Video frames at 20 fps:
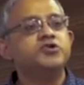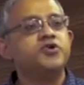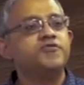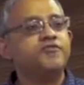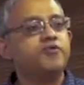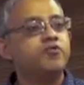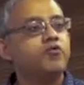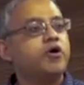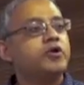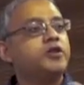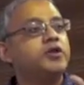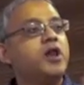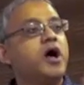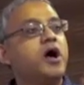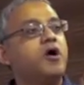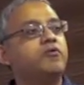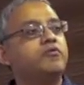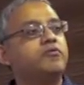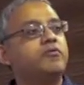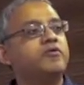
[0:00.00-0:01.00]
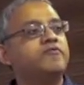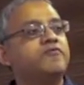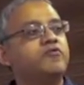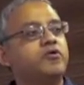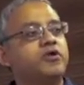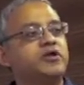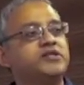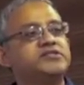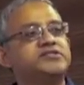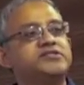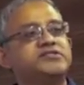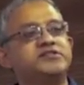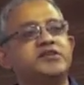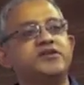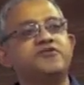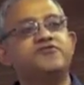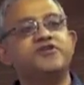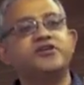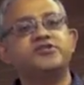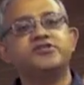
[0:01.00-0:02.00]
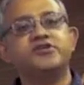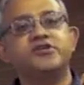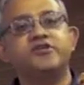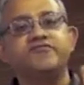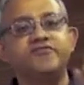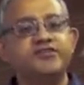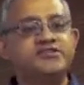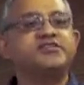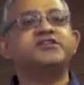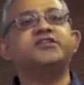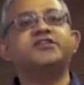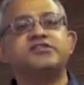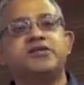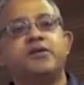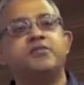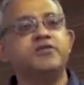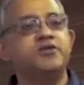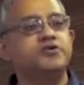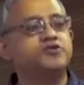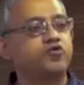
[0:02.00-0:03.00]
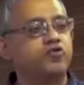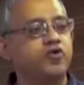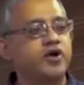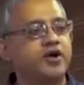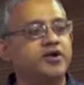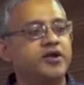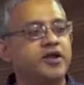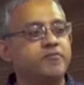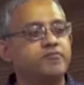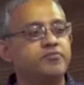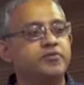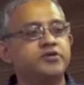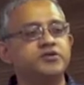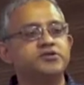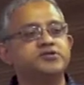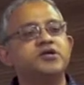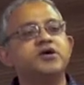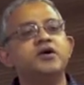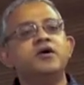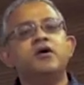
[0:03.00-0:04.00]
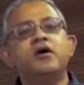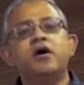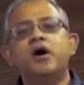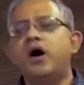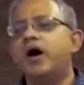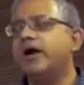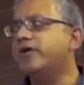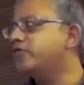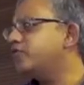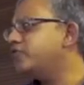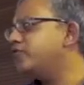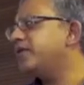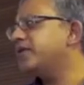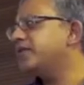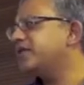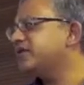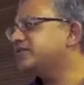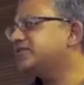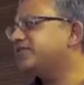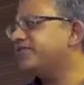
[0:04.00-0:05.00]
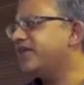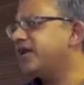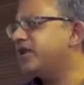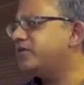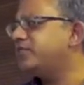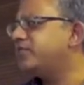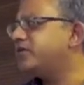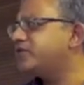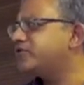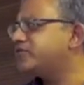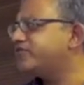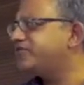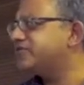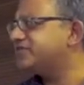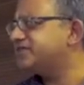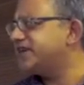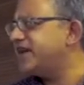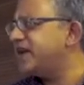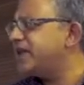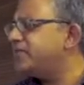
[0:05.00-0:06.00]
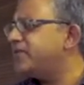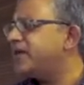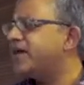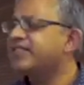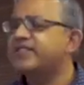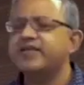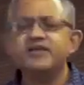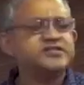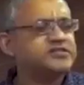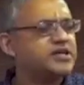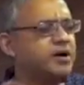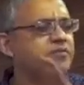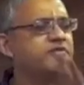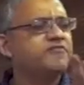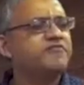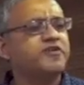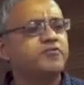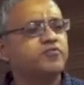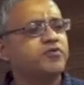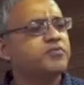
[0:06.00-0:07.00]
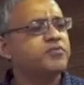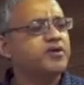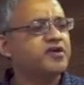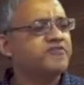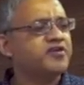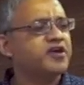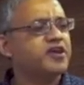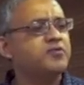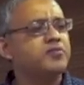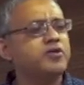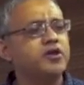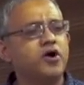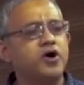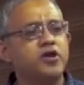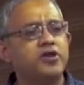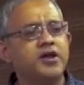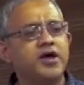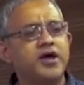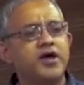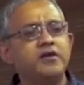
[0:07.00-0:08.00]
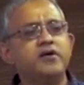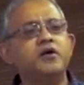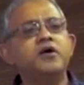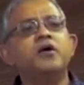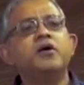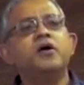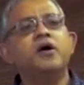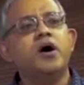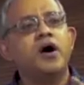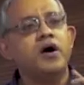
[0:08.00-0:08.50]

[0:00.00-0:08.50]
So if you want to now, if you're interested in visiting some of the Chora temples, I don't know whether it's available for sale, but I think some of it will be available online.